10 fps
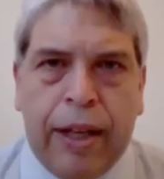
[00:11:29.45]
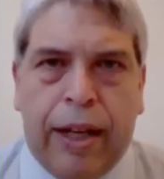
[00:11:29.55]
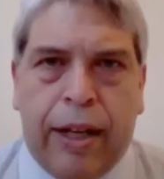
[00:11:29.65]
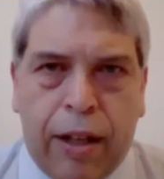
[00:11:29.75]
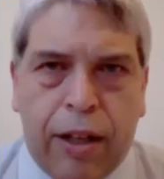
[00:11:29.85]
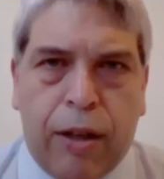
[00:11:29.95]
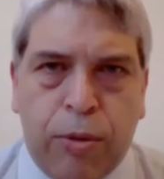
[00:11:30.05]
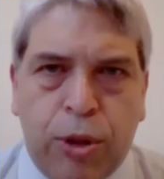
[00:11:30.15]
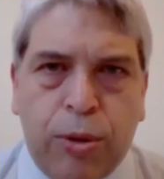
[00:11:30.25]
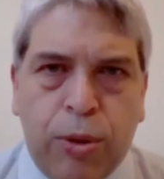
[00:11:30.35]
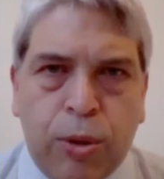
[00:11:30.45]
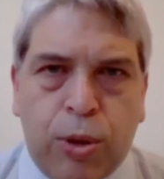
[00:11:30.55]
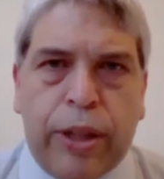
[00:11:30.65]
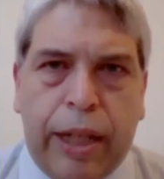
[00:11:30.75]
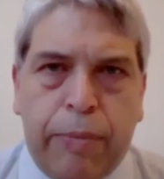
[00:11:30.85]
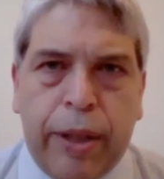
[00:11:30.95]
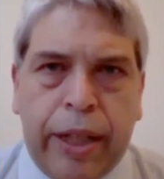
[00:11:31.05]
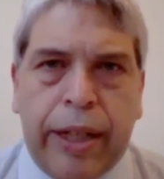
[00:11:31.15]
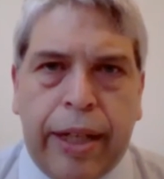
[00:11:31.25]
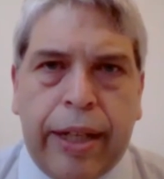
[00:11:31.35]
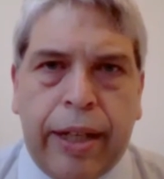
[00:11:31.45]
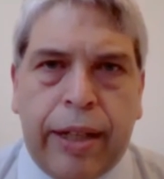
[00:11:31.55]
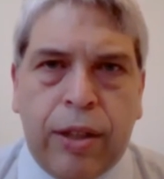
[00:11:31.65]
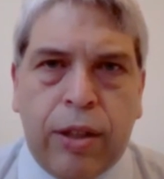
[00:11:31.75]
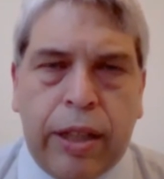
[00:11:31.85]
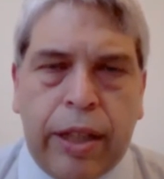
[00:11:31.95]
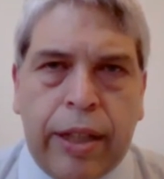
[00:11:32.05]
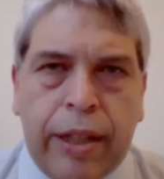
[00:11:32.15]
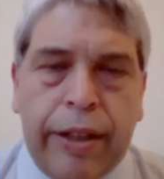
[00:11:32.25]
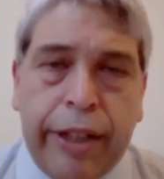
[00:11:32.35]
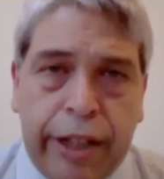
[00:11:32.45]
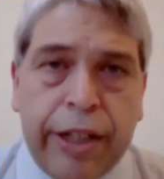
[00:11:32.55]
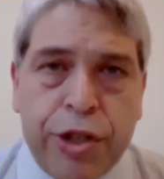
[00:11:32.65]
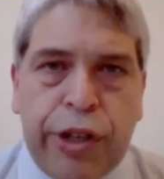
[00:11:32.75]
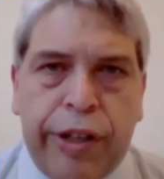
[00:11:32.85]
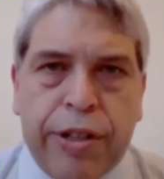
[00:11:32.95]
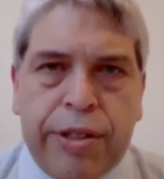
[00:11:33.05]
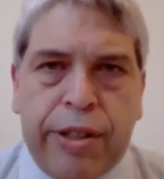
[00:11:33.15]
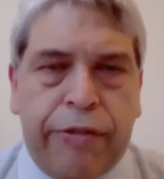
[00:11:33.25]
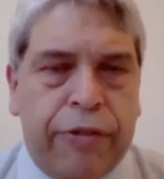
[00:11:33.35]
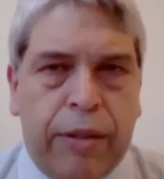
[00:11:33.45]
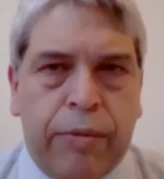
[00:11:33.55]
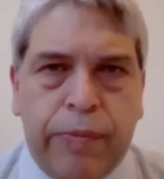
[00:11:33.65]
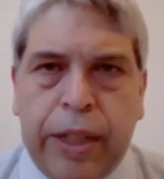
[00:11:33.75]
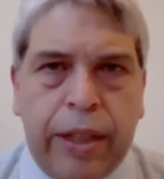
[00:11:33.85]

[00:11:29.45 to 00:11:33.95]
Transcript: on how to help clinical engineers in the field.